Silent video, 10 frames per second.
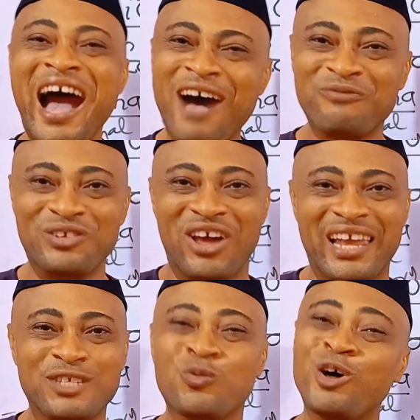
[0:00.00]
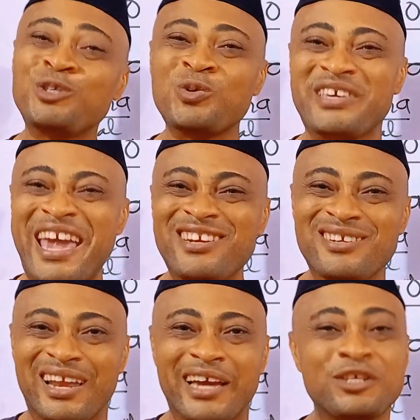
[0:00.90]
Have knowledge. Once you gain
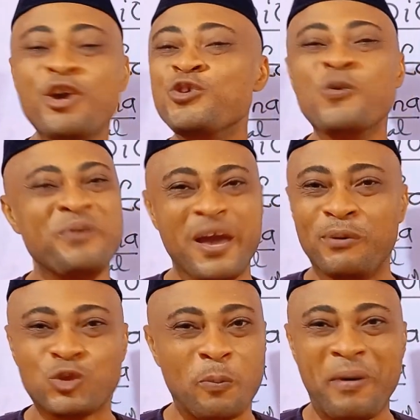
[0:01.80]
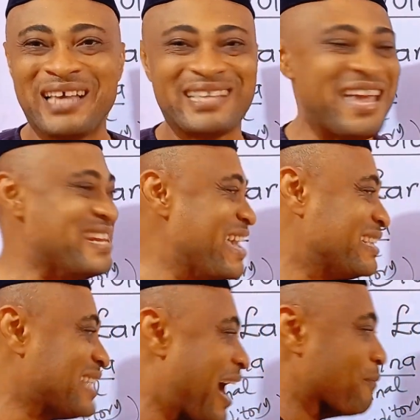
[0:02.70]
knowledge, you'll be able to pass any
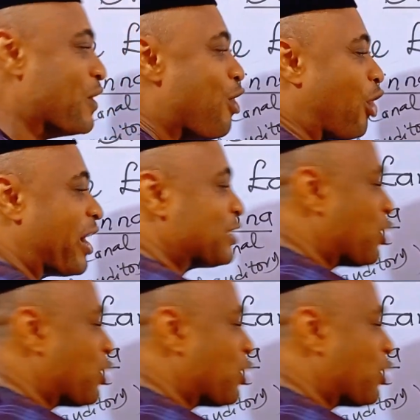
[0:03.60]
exam. All right,